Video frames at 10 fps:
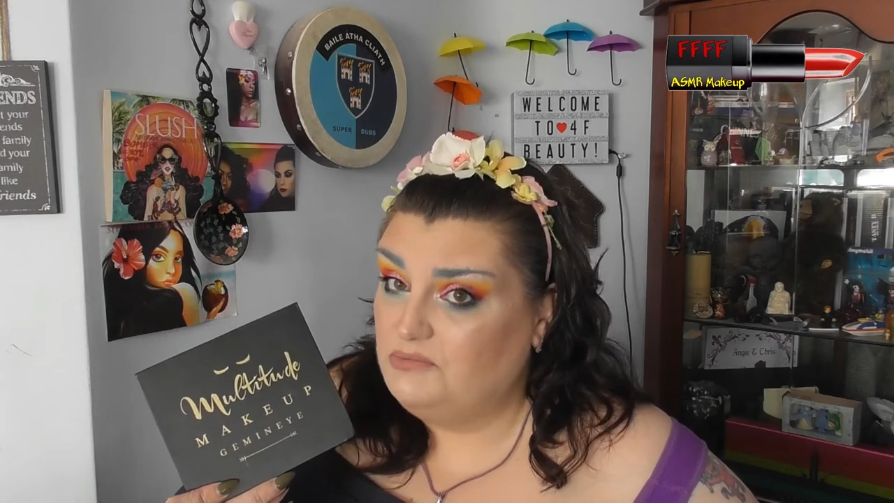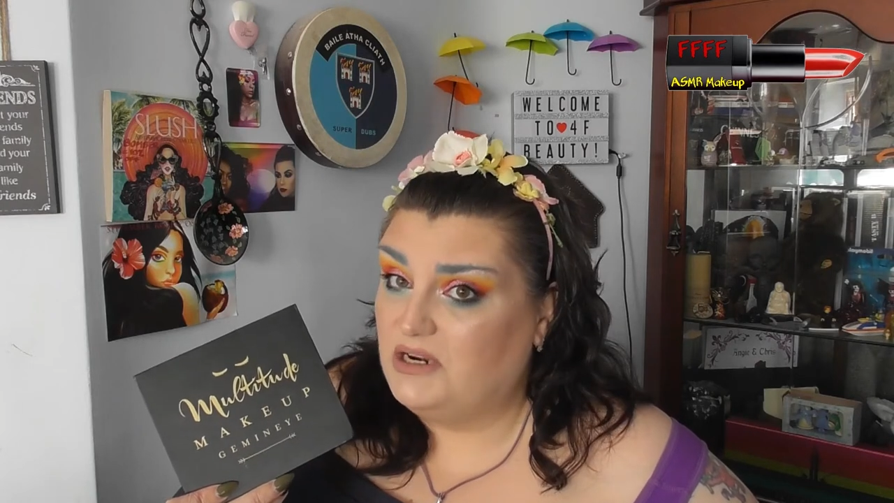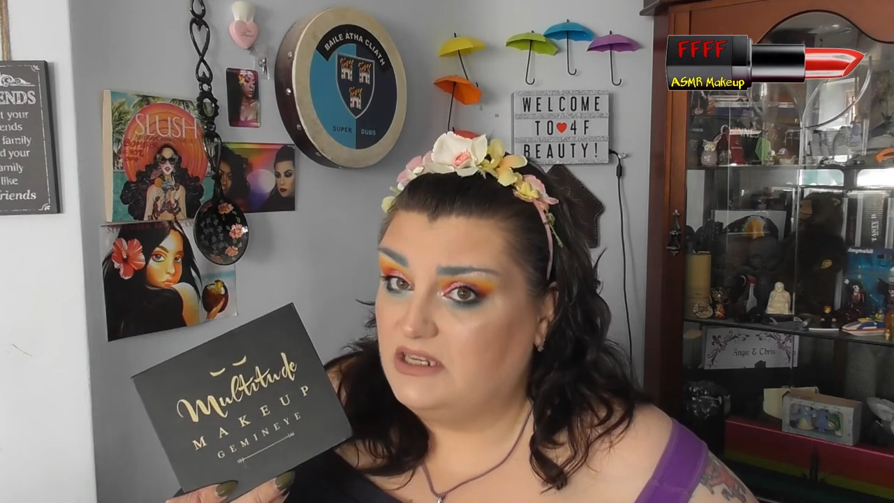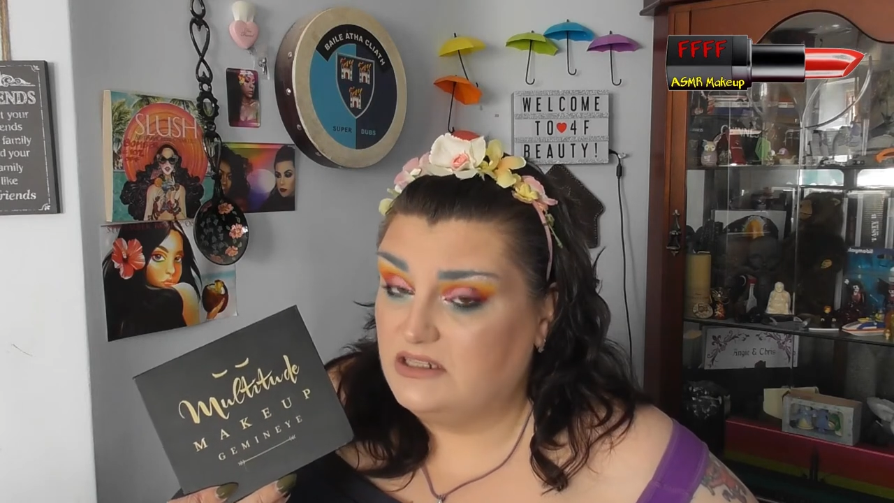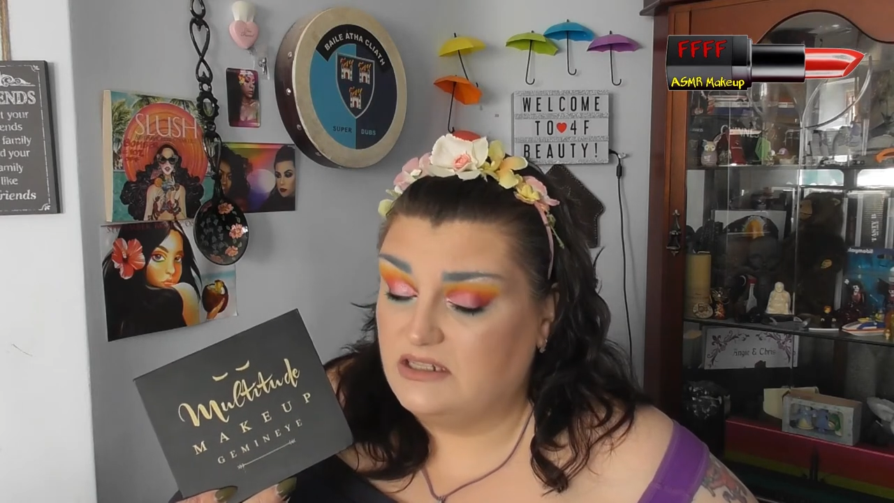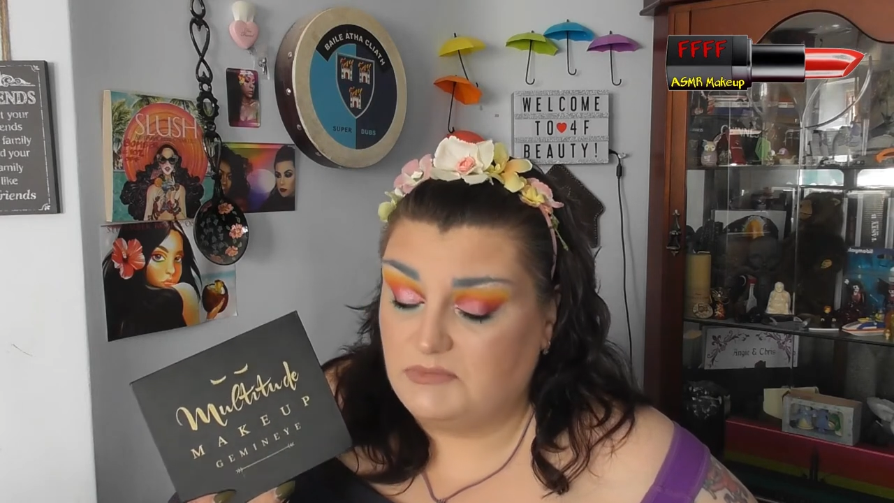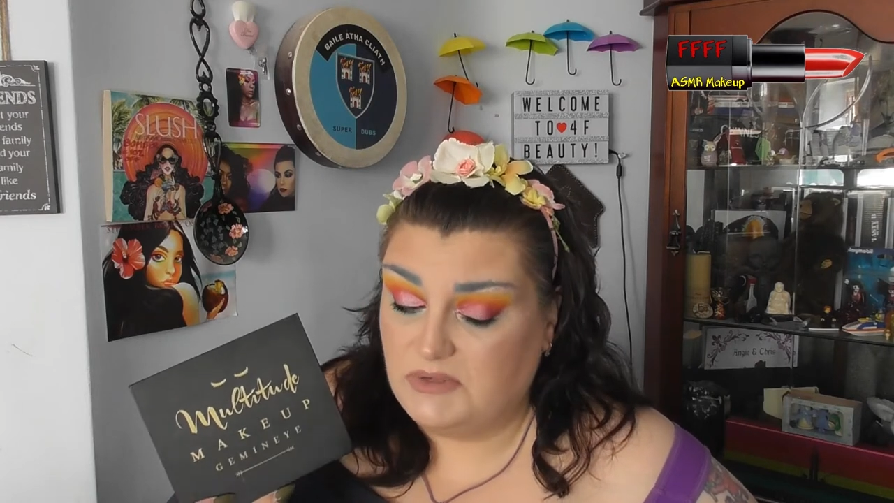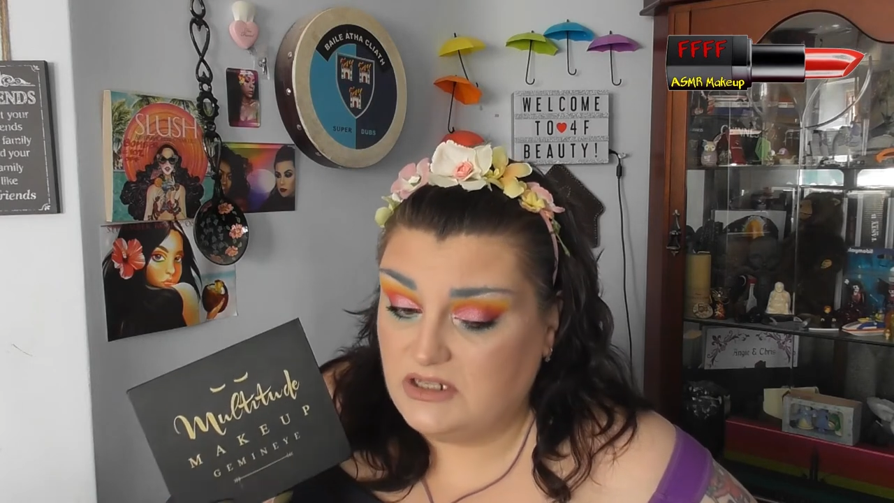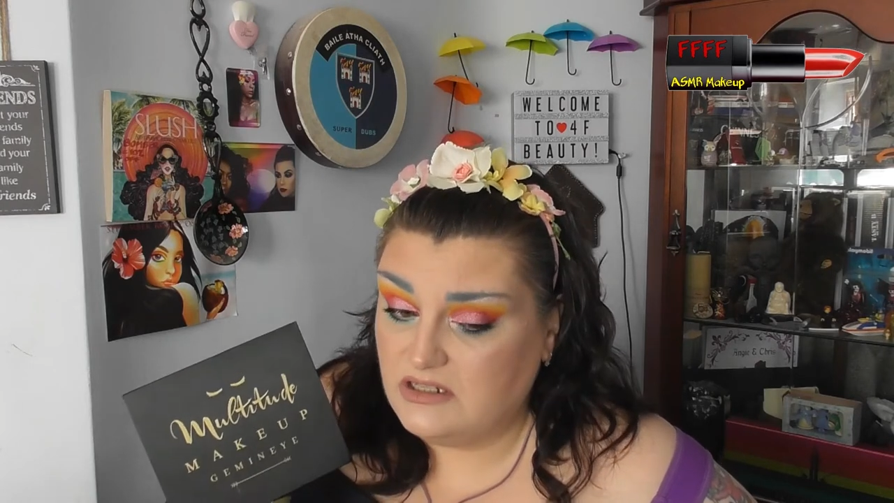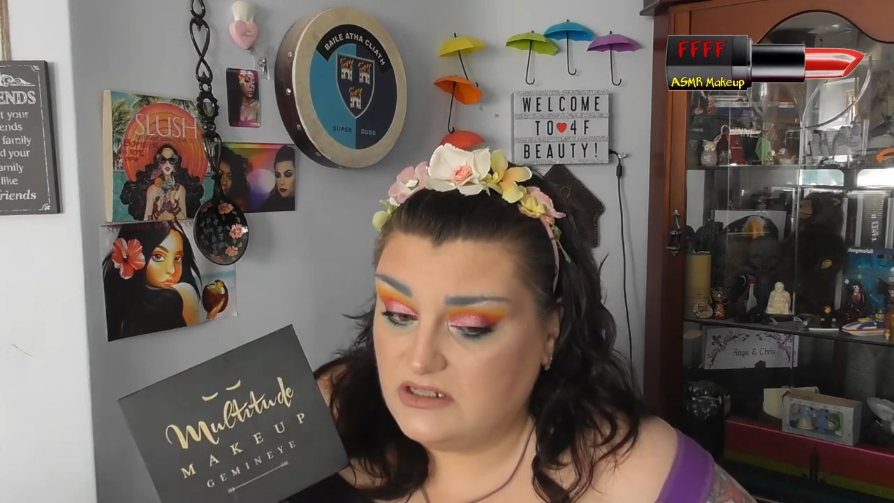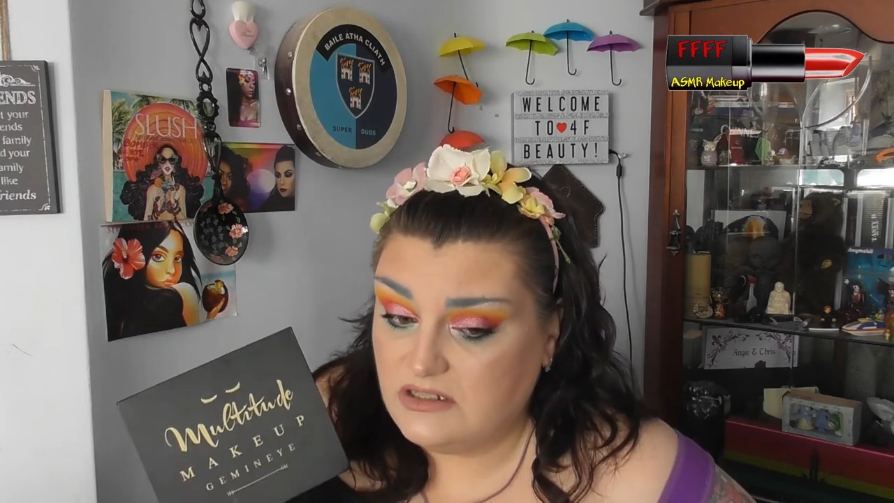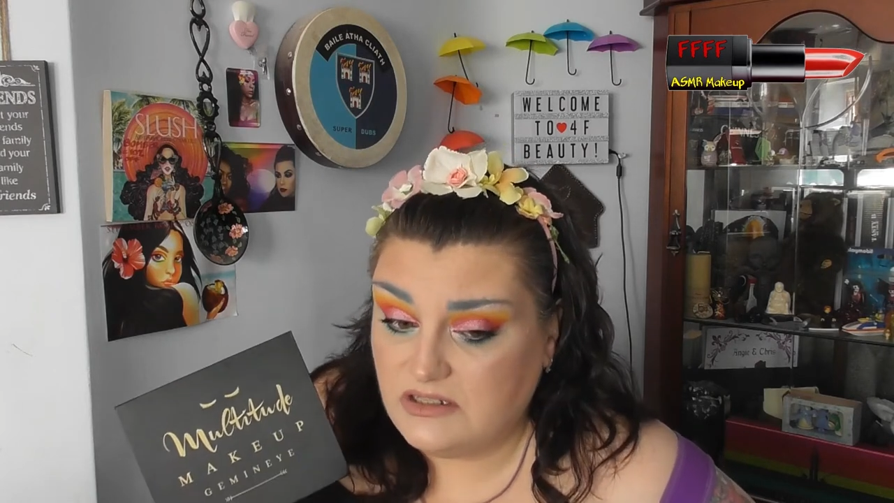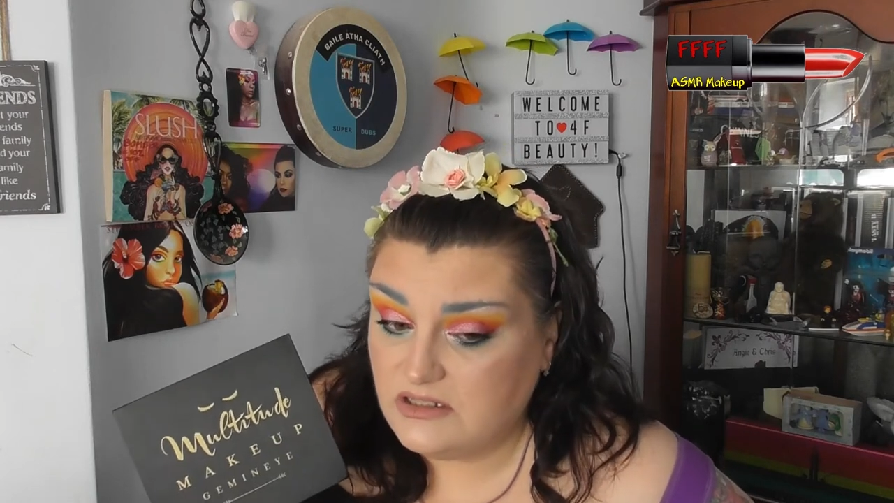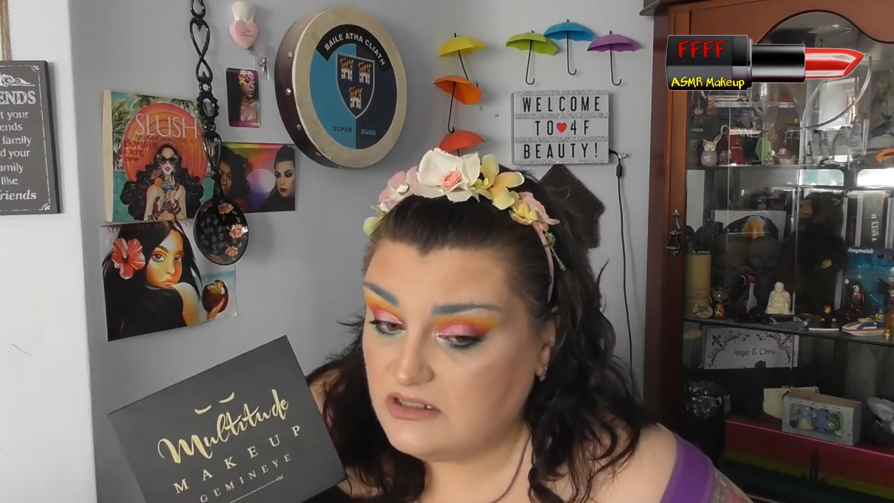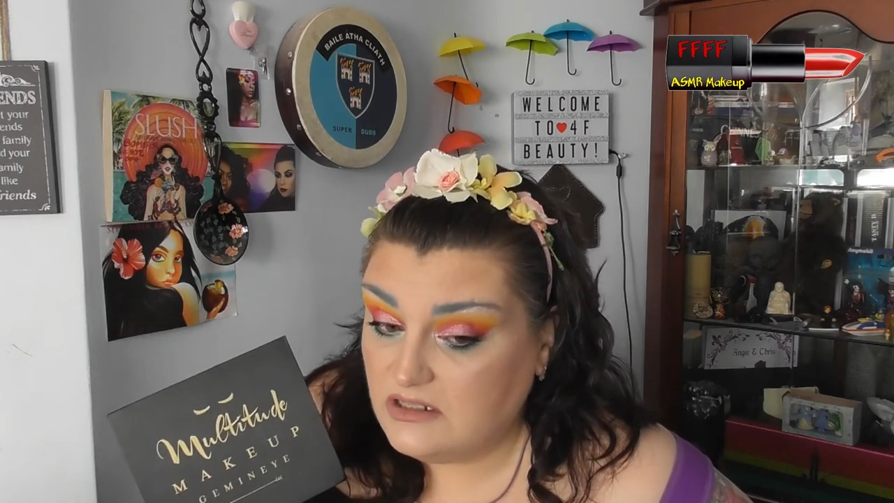places, because,